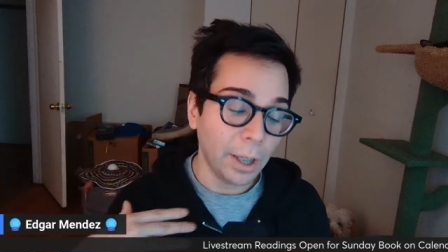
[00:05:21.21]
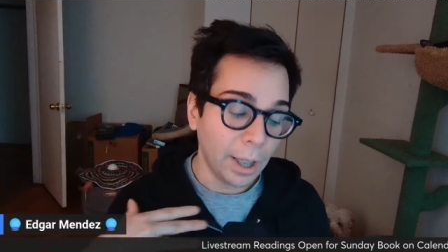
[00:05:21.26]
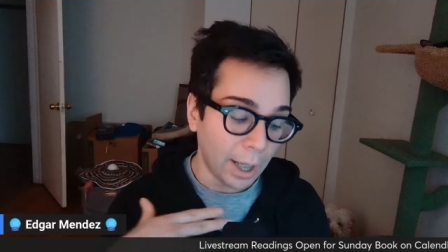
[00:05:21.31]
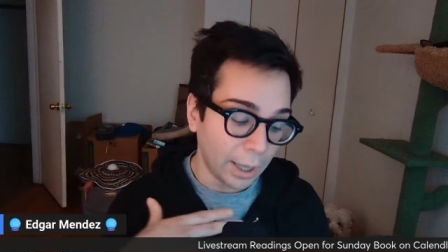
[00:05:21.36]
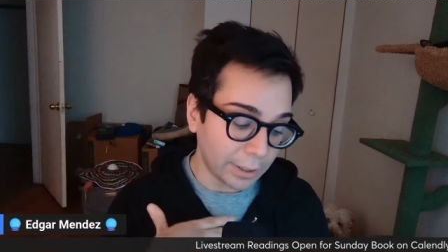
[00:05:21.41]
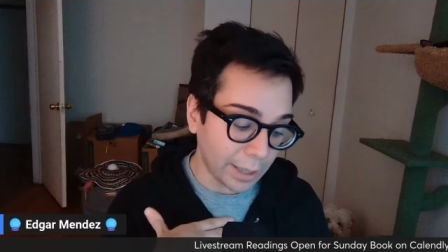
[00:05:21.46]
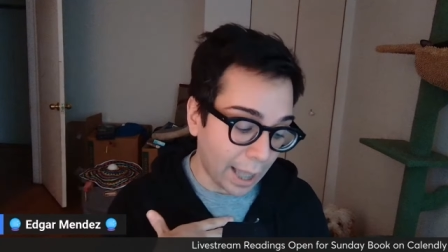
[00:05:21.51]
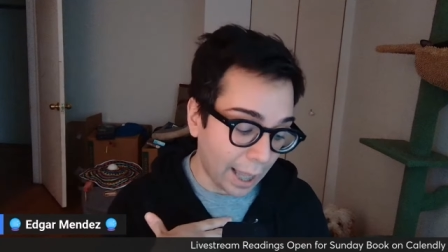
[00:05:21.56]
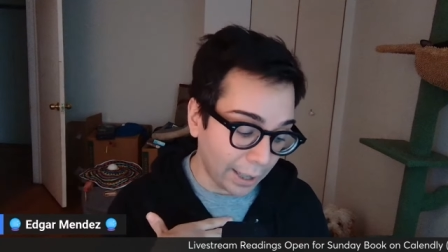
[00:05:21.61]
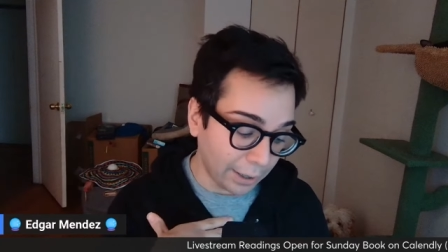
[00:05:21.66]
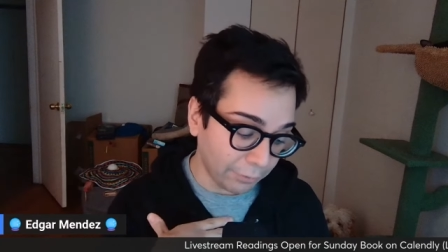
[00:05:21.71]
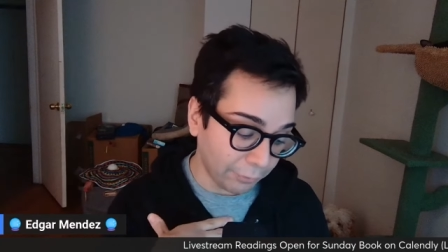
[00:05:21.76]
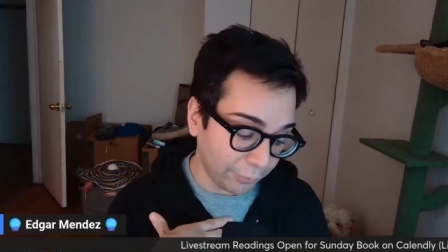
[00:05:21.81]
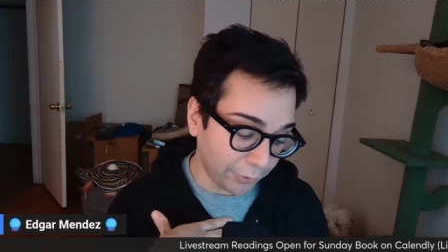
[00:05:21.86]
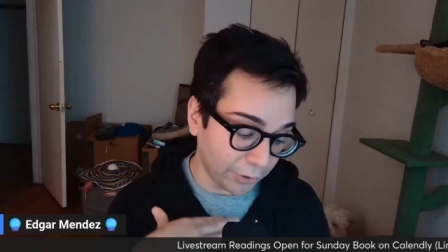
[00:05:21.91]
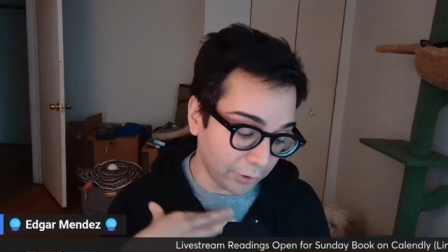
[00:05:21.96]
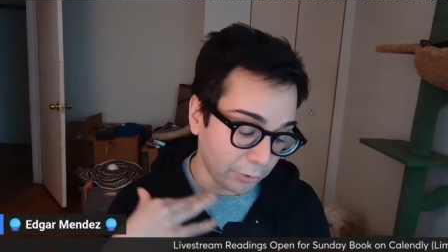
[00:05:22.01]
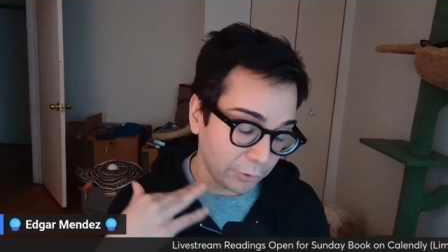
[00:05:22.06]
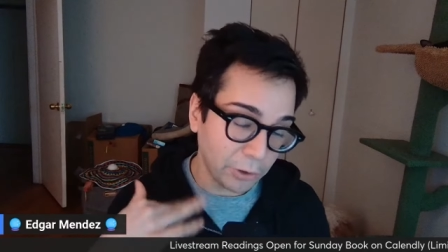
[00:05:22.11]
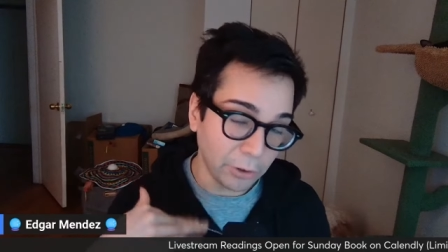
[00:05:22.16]
Because I
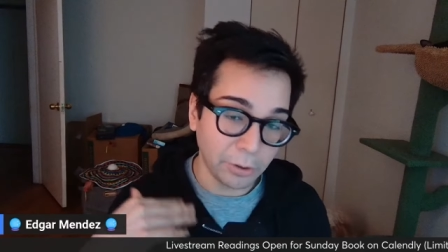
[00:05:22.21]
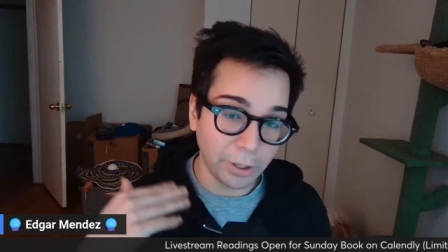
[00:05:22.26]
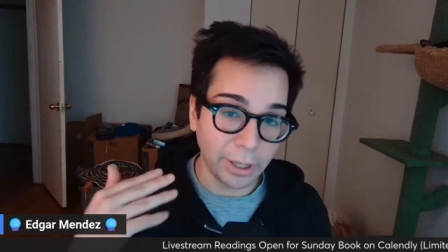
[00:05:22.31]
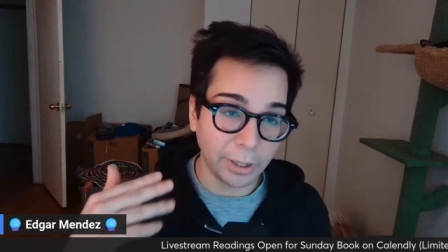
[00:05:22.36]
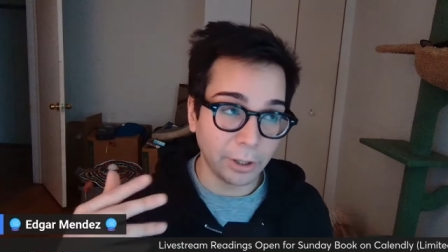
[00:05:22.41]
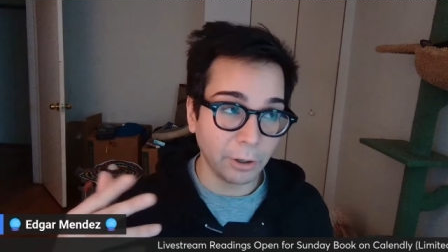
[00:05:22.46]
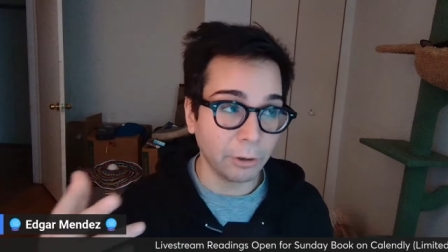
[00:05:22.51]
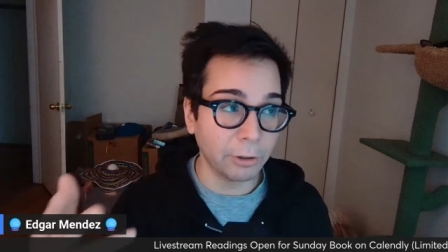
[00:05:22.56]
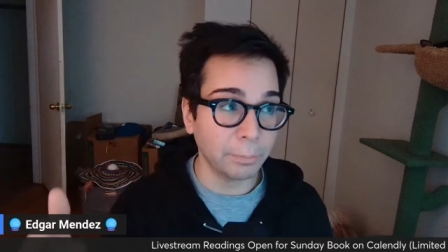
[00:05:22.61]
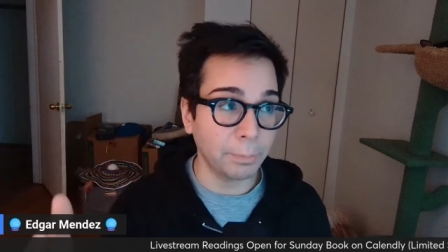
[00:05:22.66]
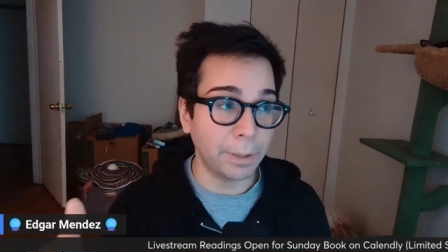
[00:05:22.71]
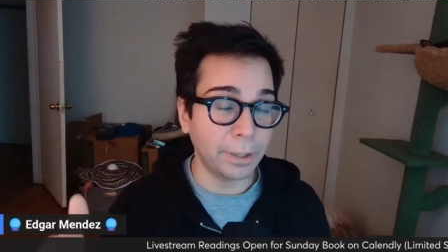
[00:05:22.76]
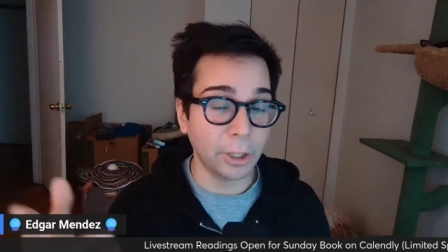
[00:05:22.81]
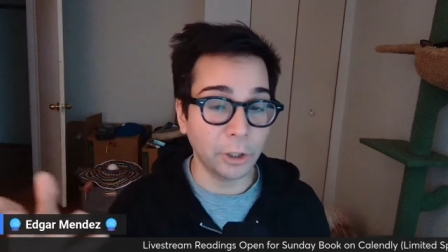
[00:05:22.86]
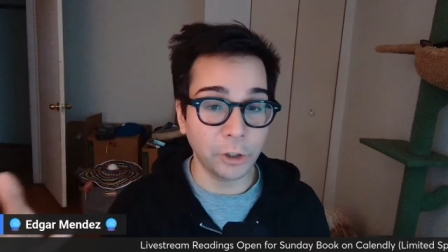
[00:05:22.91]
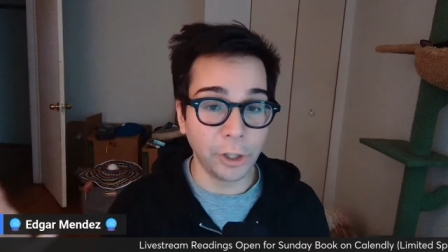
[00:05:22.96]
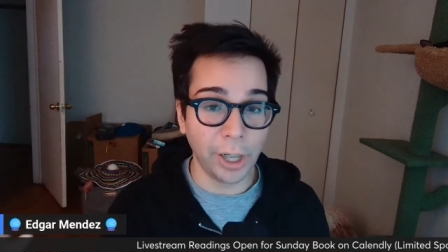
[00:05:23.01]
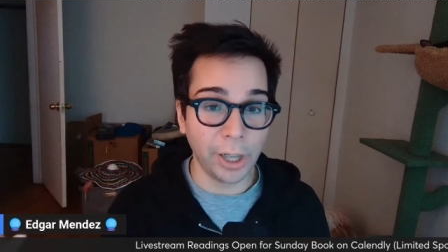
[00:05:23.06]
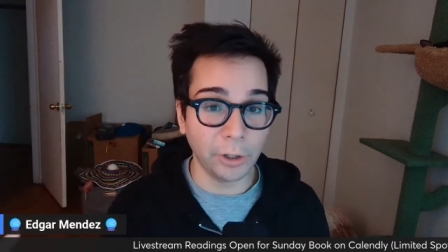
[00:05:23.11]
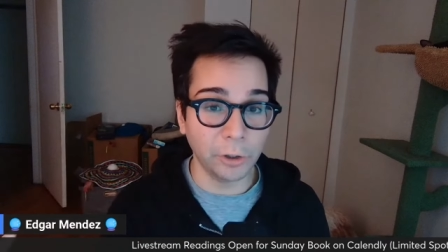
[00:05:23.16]
feel you think there's meant to
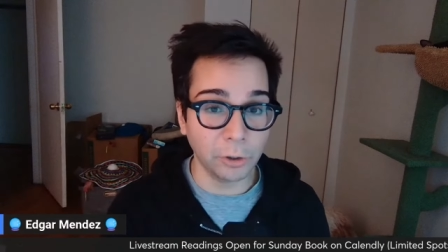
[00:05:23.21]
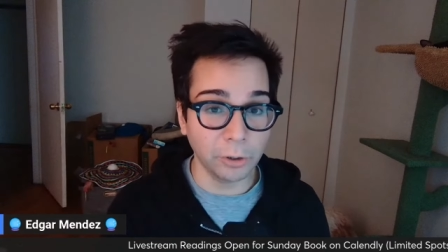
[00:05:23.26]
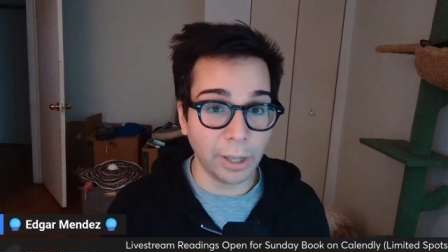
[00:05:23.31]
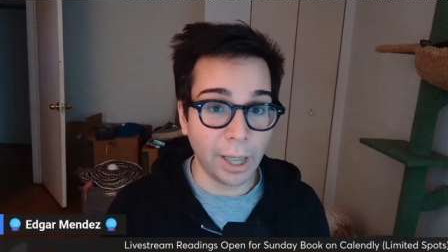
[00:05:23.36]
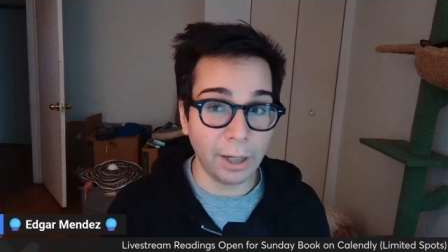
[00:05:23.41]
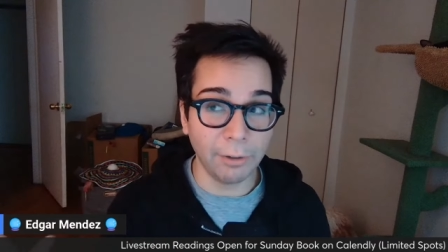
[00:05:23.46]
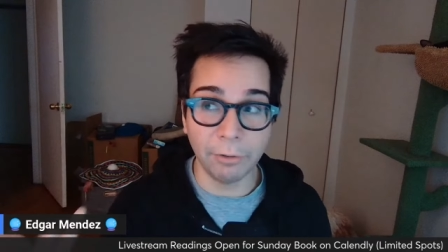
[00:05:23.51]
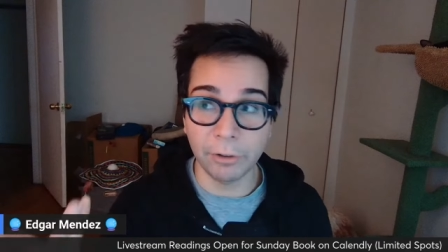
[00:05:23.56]
change your life